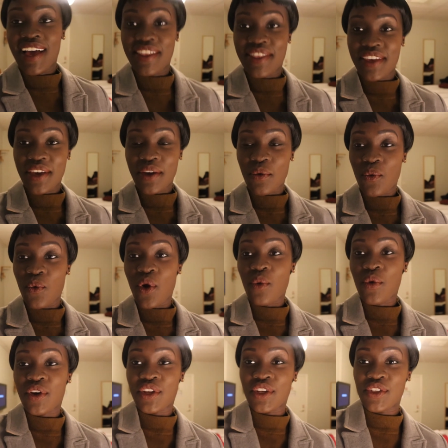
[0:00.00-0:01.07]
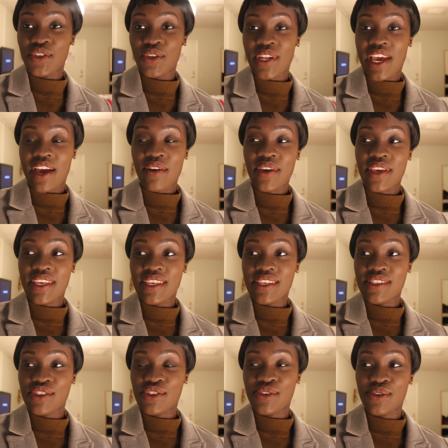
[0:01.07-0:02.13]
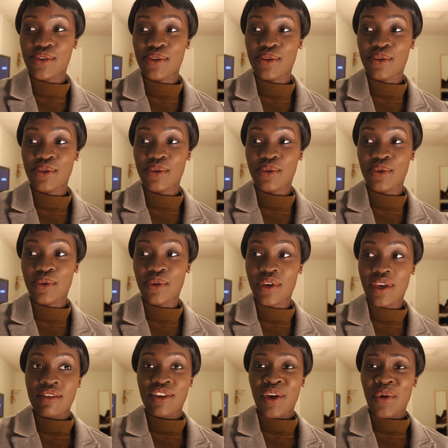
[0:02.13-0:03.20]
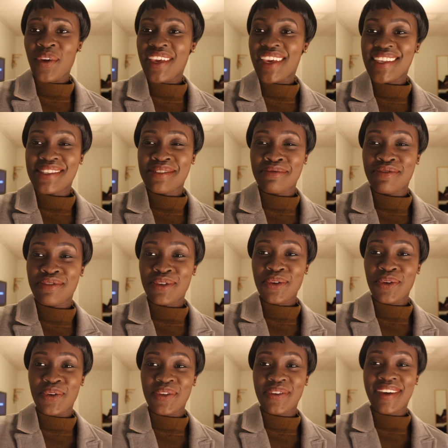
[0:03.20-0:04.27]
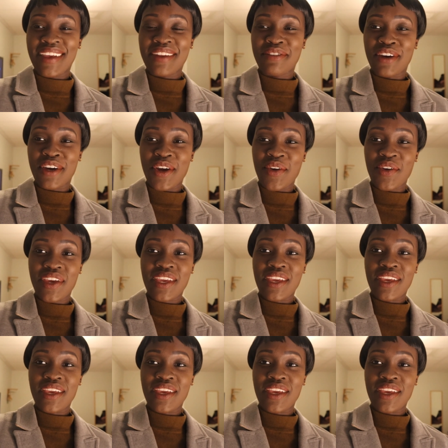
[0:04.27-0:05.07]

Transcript: I think what we're gonna do now is to go and get some food. I'm kind of hungry